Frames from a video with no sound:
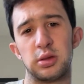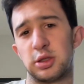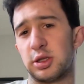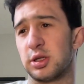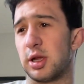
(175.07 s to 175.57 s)

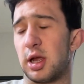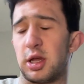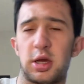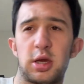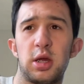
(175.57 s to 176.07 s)

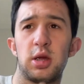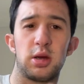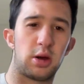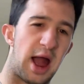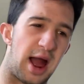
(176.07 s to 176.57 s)
like
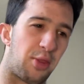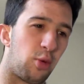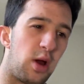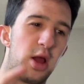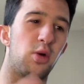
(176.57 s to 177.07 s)

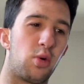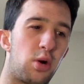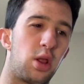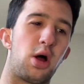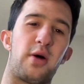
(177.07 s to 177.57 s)
Hathaway,
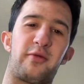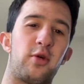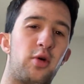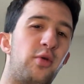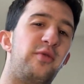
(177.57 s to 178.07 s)
Orlov,
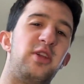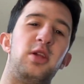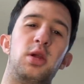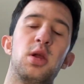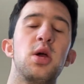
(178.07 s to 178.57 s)

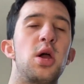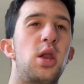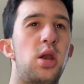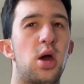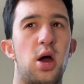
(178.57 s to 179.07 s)
Ovi,
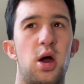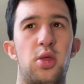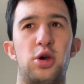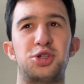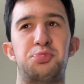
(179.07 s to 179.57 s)
and
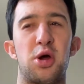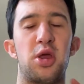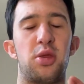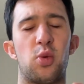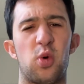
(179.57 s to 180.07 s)
others, but
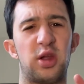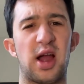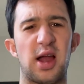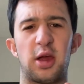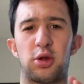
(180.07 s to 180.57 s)
the one
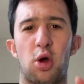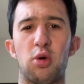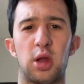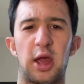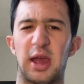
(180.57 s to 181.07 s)
guy I don't
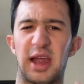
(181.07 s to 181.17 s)
like, I